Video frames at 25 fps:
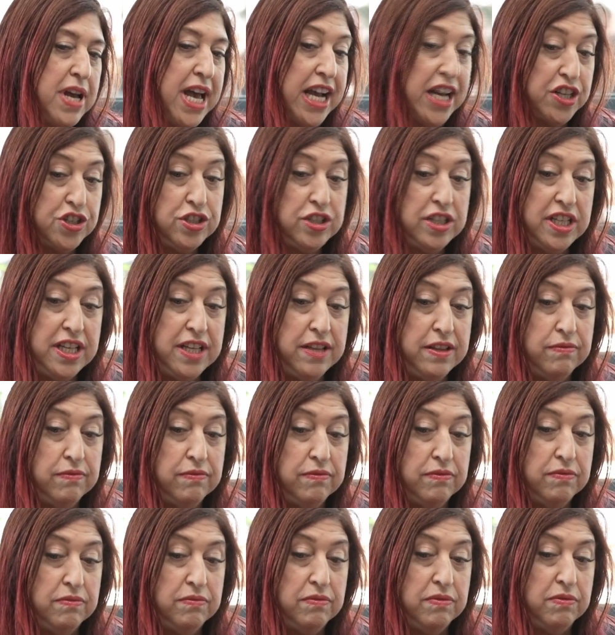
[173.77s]

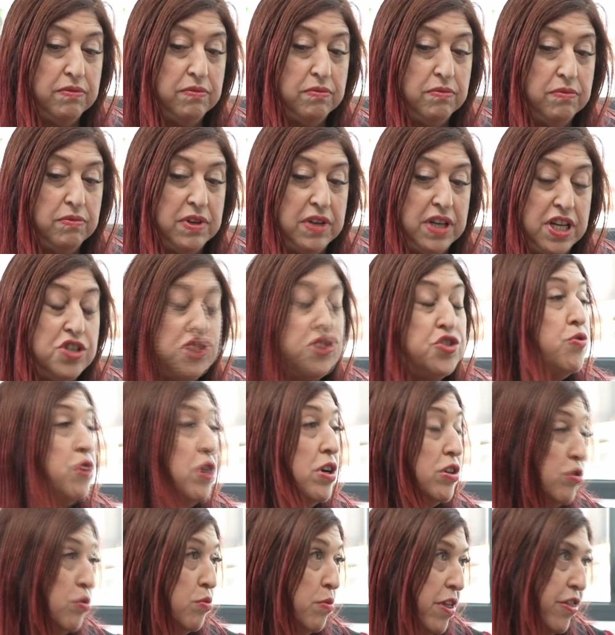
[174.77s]
actually in a
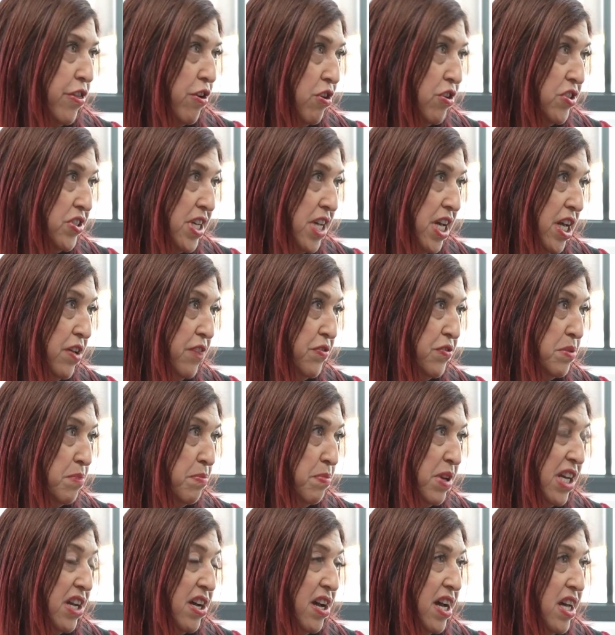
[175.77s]
struggle with ourselves
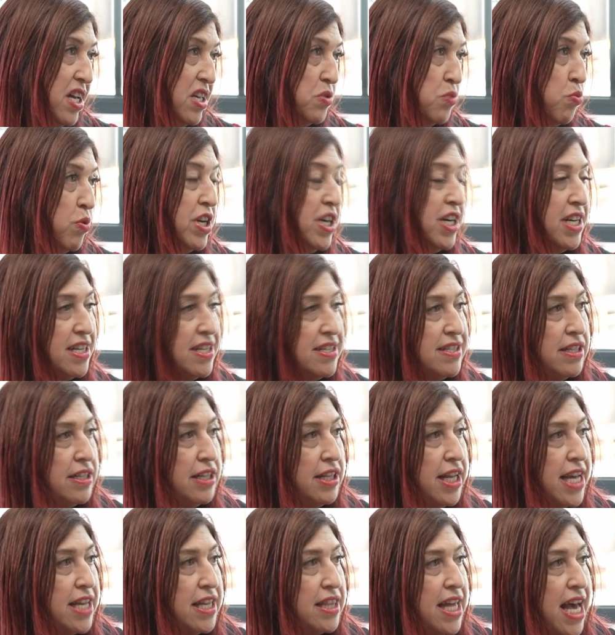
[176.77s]
because when it
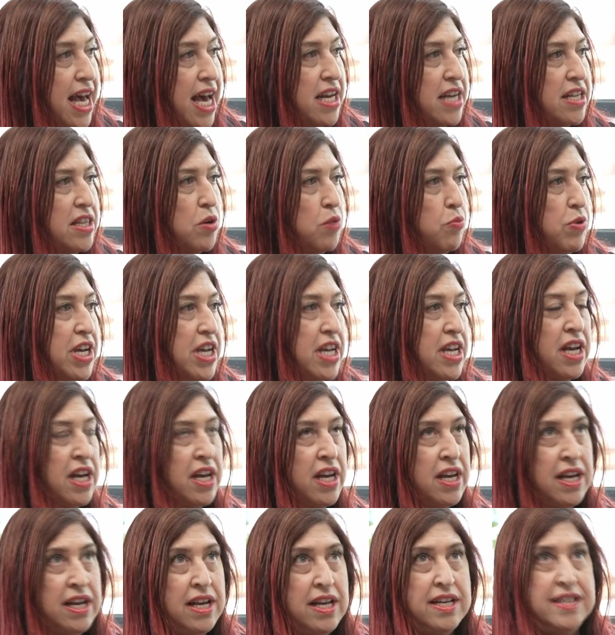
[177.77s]
isn't like that, and then we
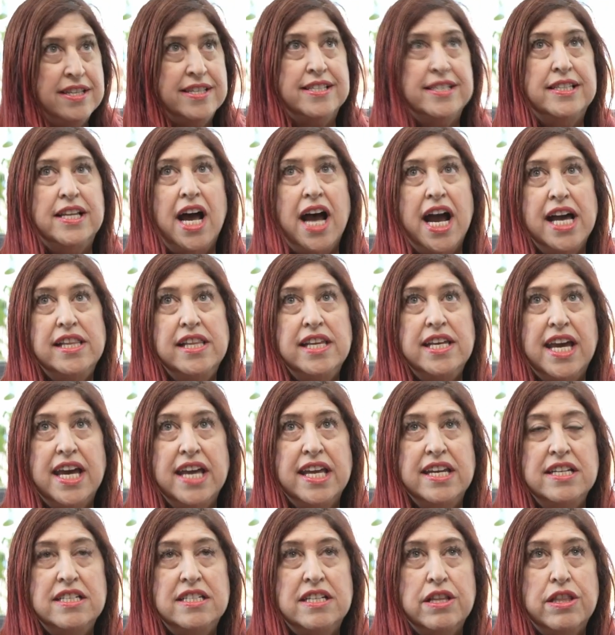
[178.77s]
slyly
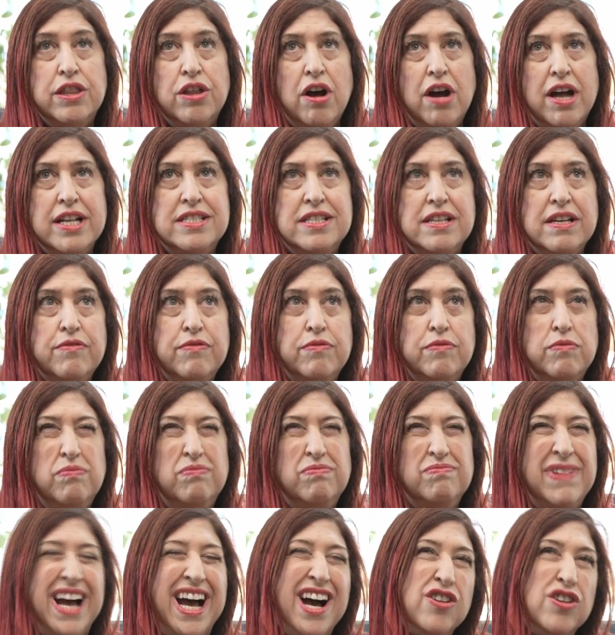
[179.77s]
get into thoughts of
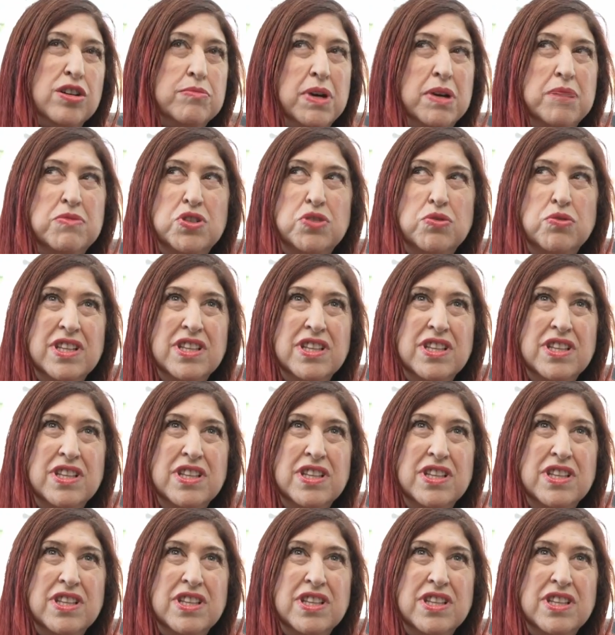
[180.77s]
how come I'm